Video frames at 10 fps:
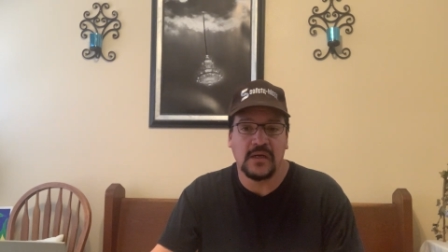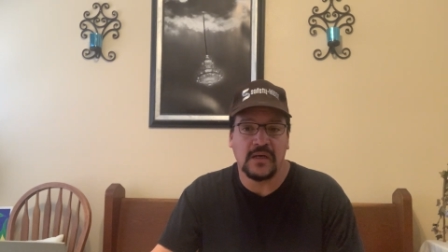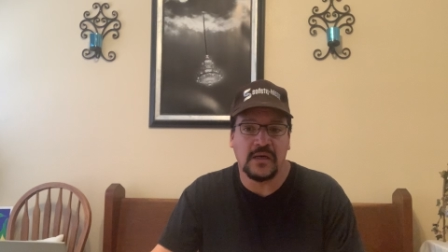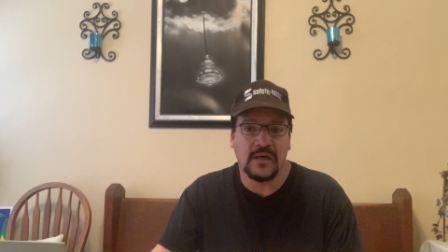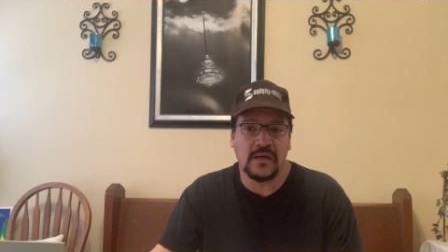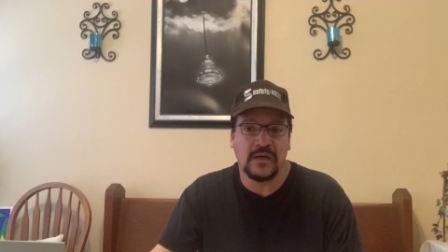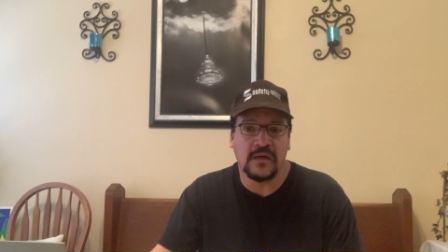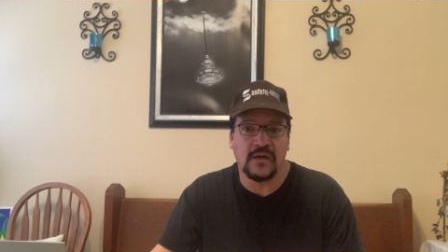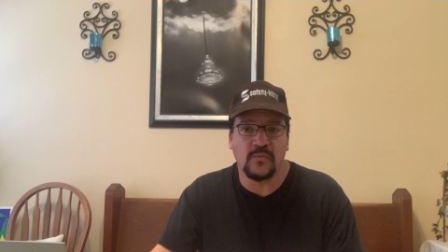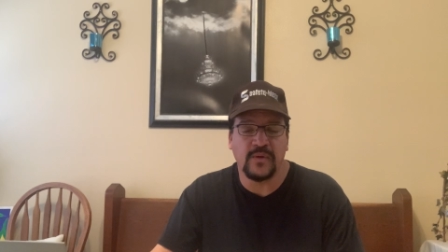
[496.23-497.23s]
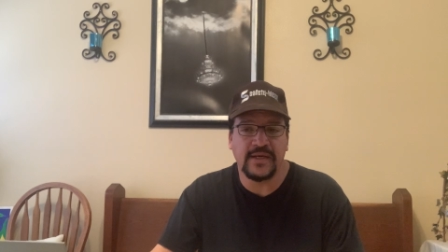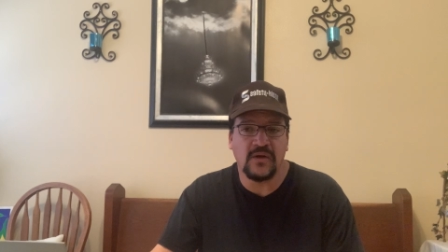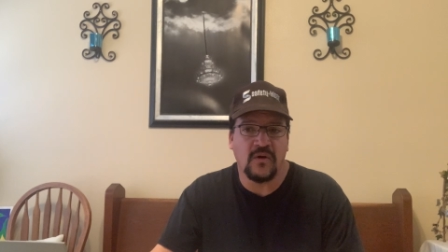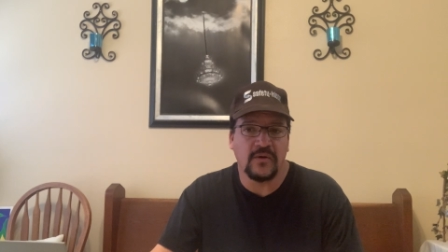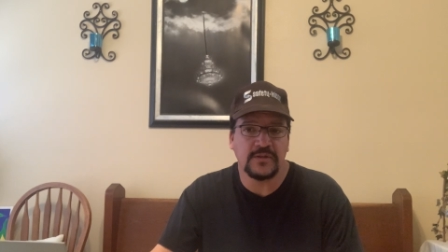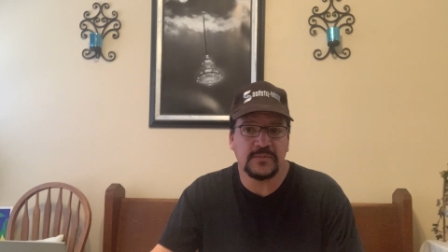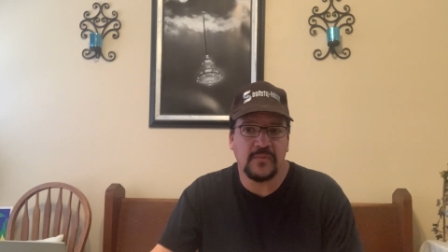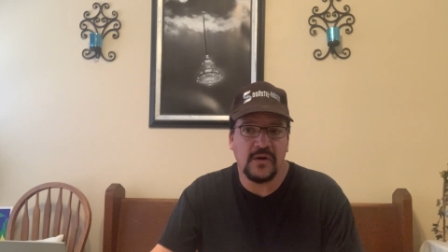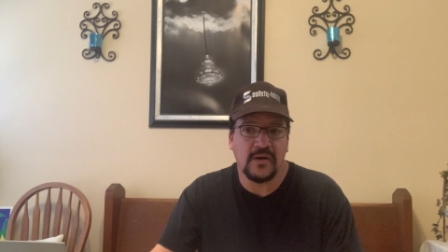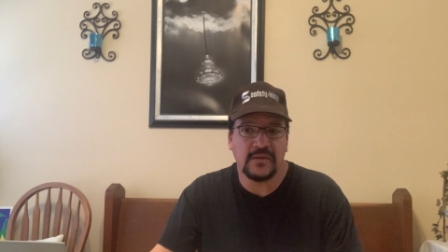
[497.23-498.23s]
A red orange
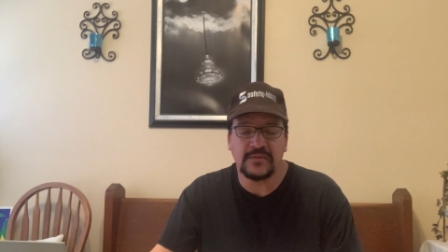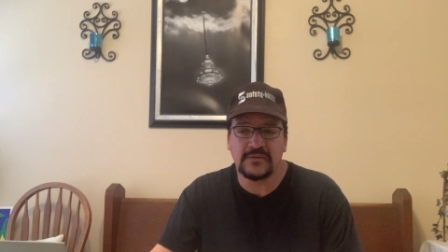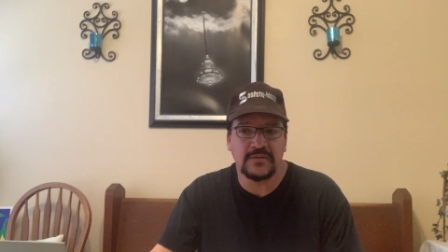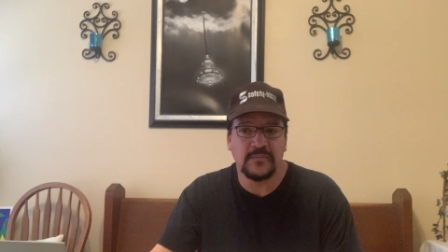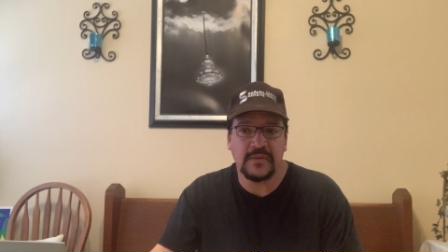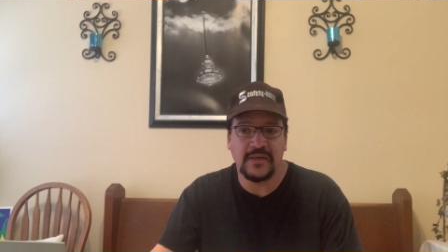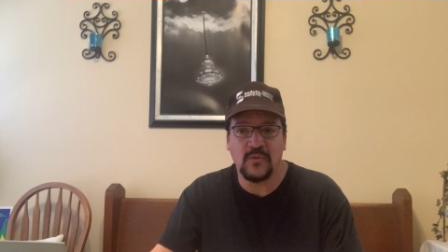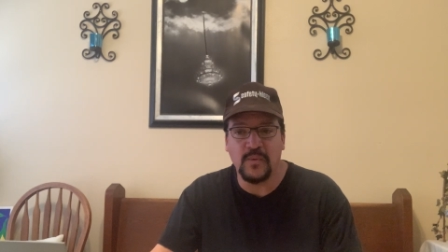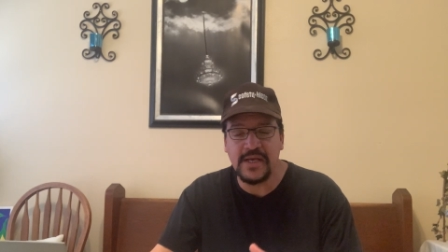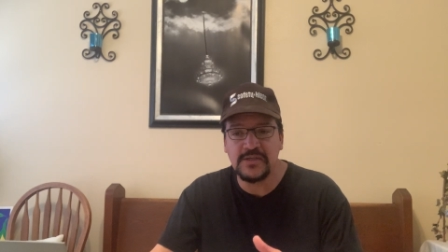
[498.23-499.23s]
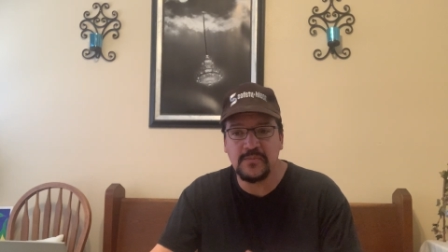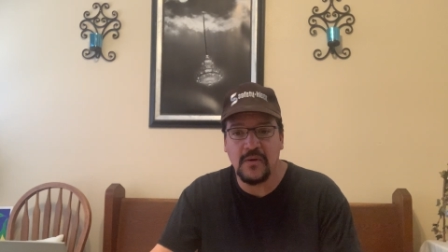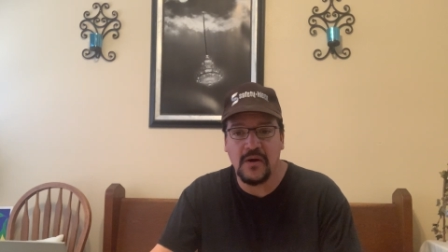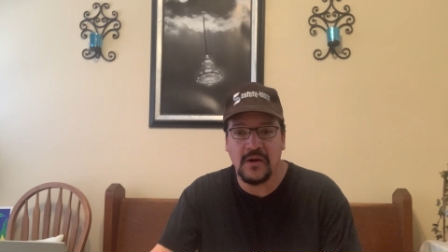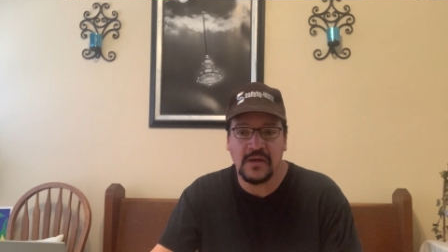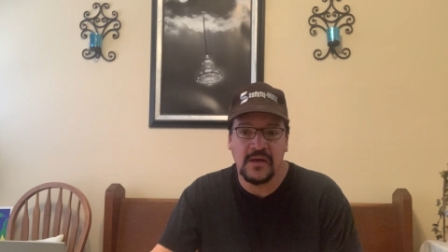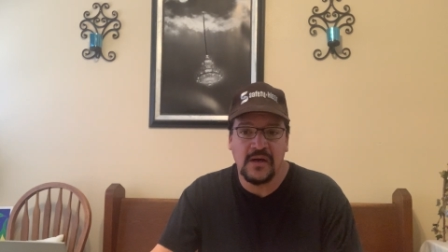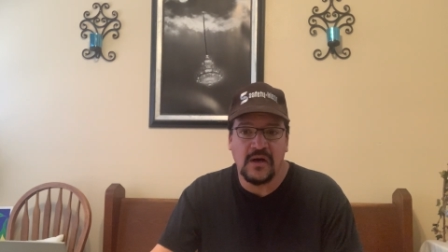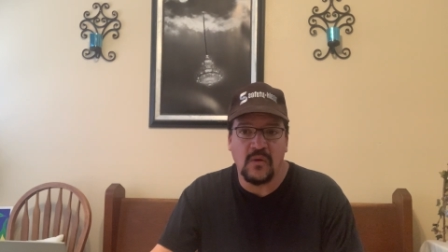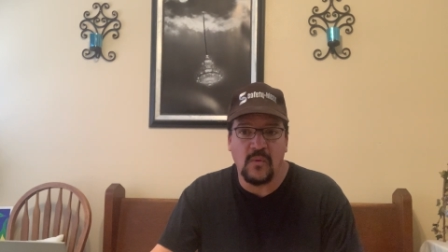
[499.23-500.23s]
spark is going to be a weak spark.
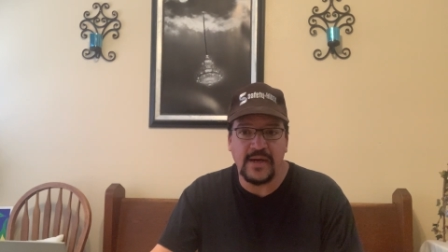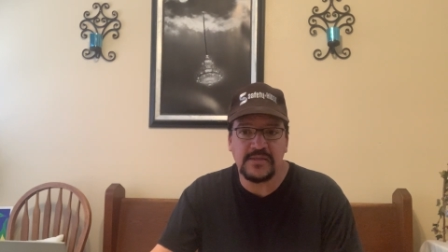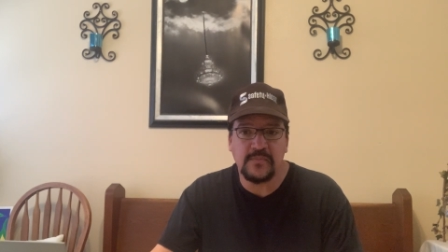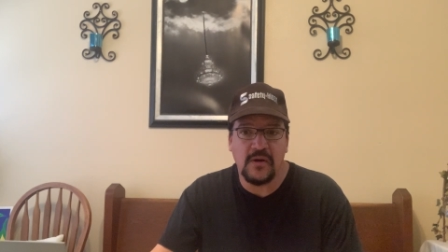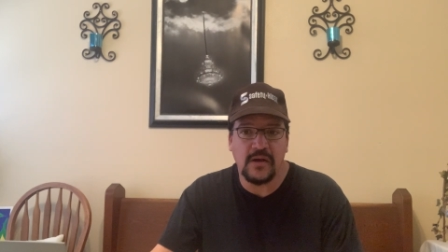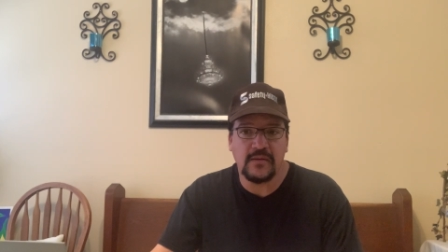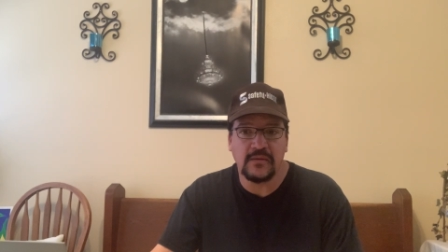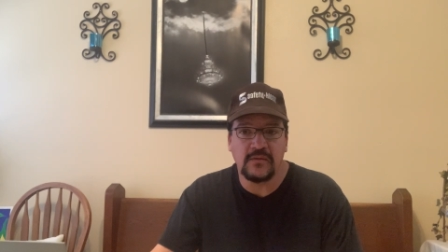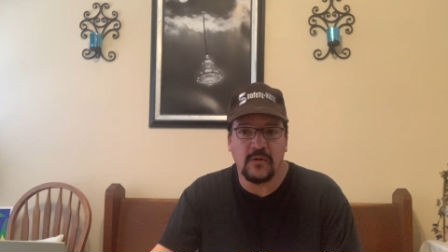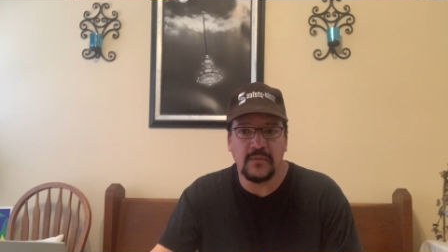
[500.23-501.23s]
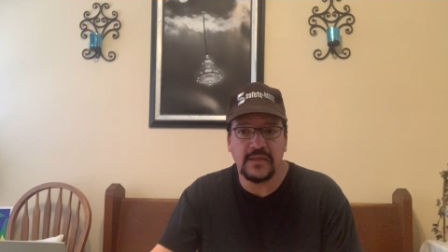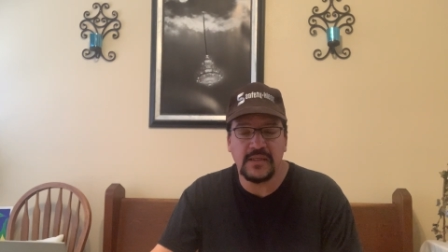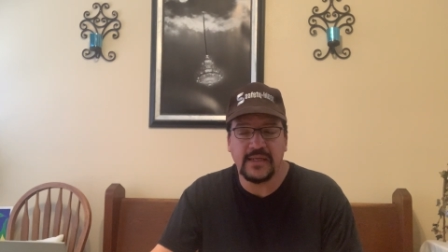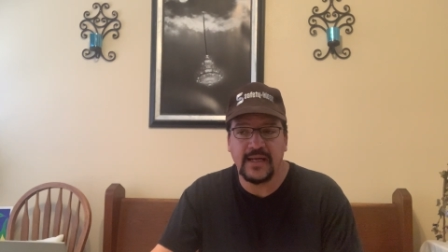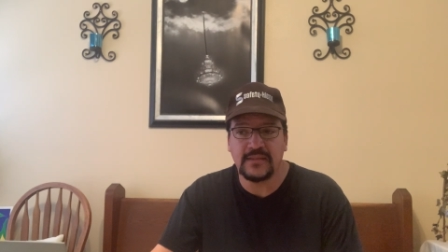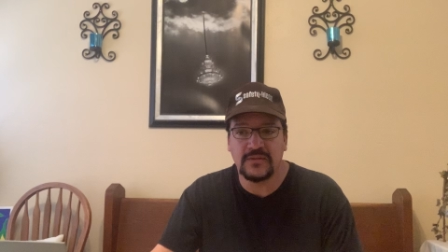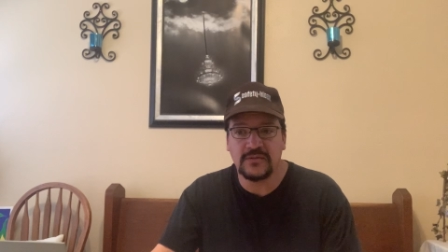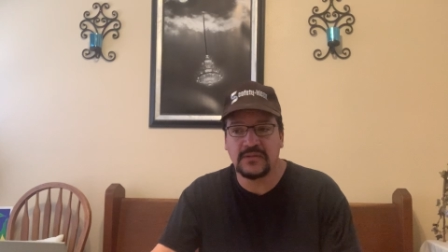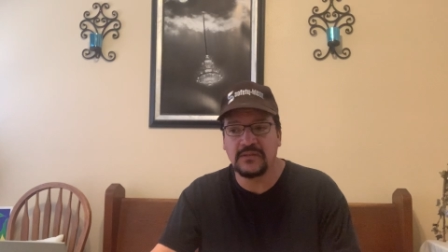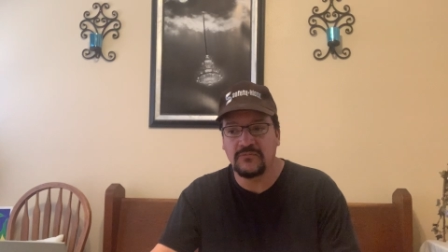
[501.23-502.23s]
A white spark normally indicates
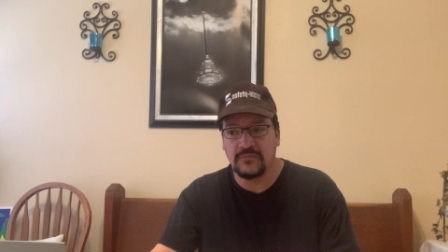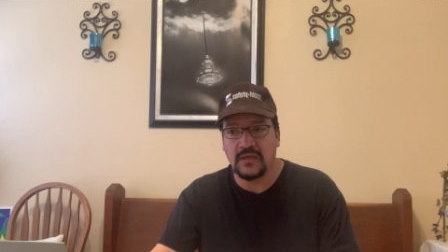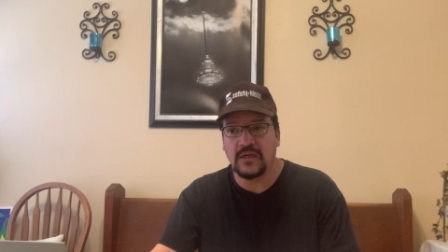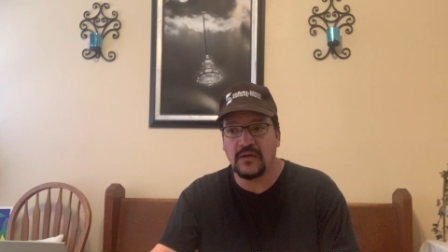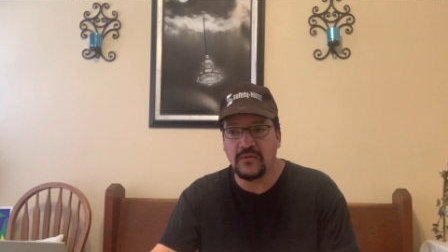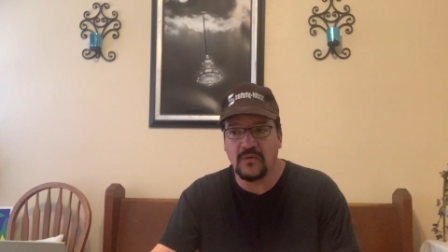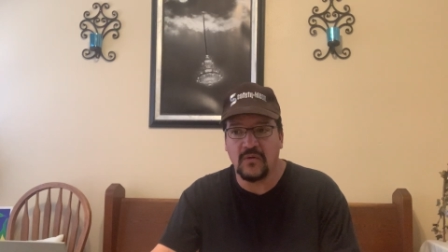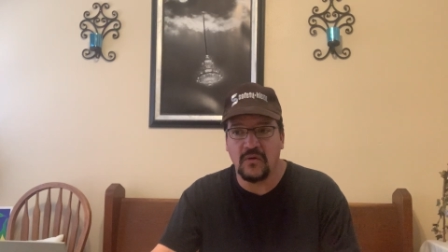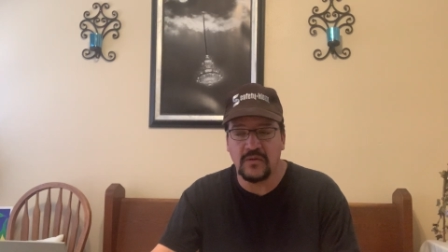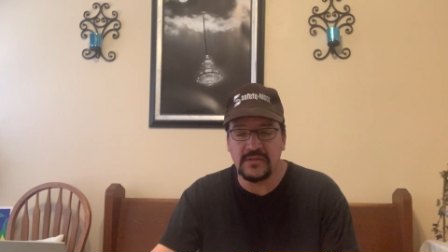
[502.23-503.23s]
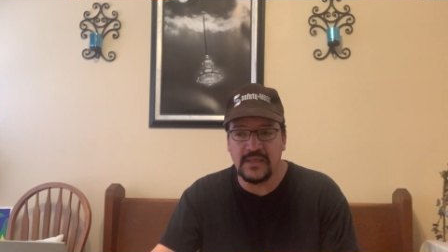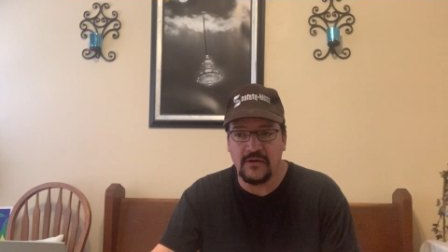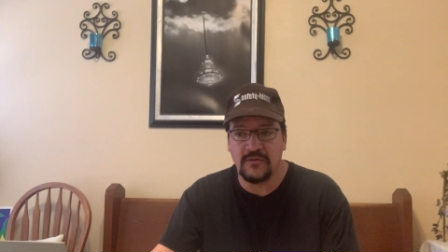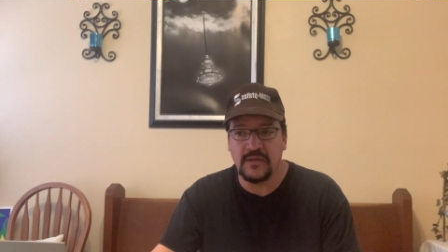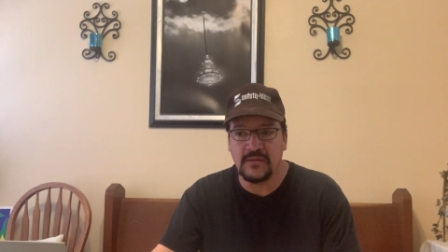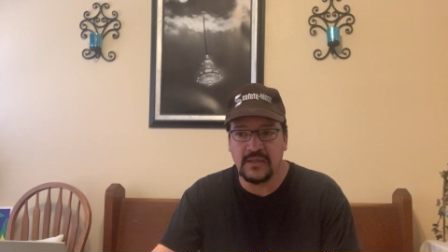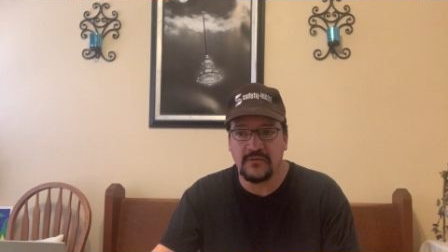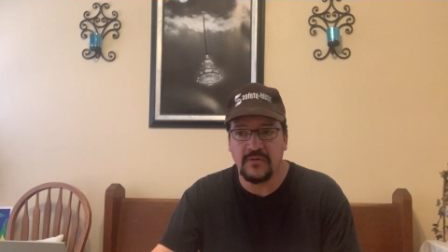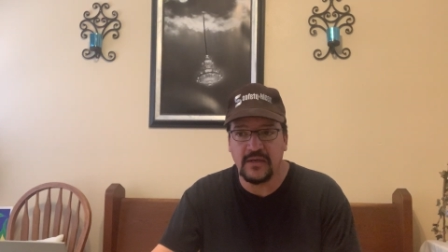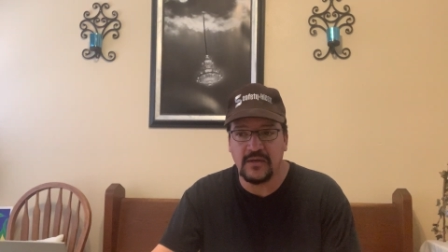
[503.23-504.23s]
the coil is not really
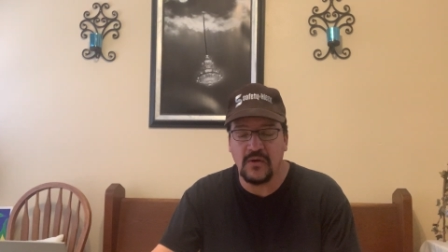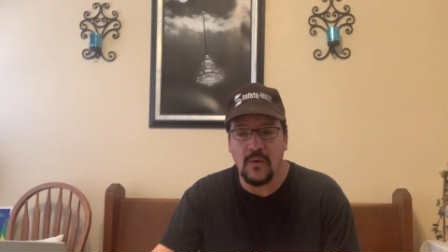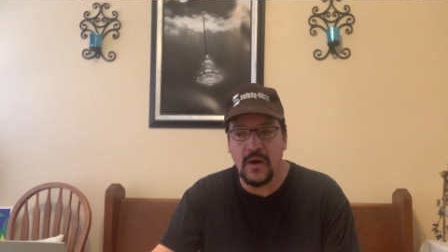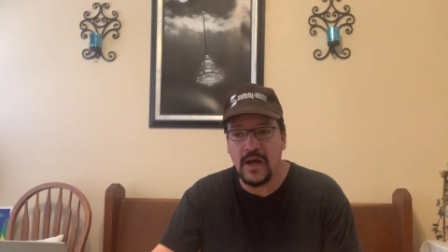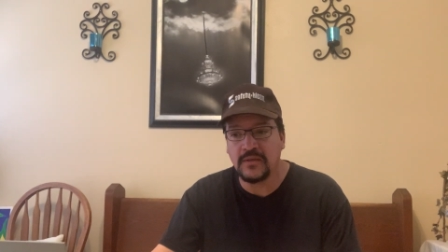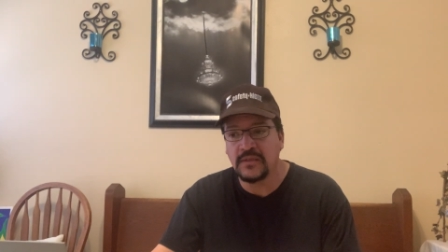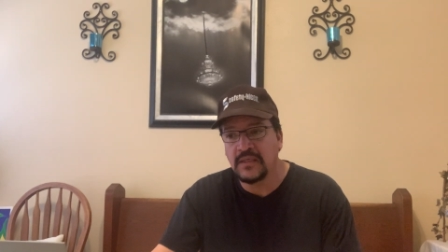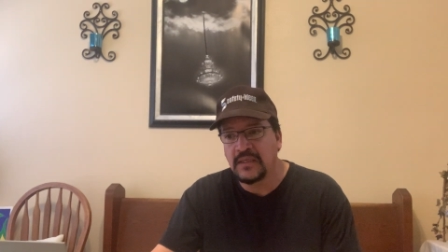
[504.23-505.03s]
getting ready to go out.